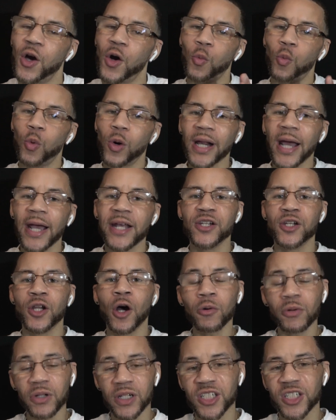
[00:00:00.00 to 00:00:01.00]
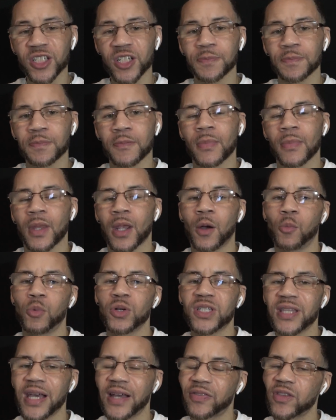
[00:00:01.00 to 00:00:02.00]
What I noticed
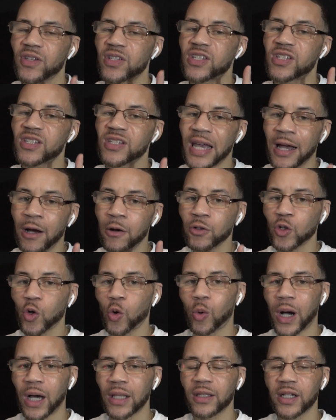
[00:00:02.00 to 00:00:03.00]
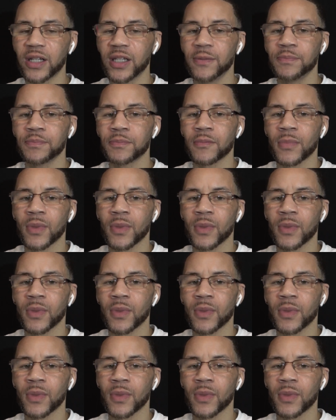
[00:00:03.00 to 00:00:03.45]
was that the sound quality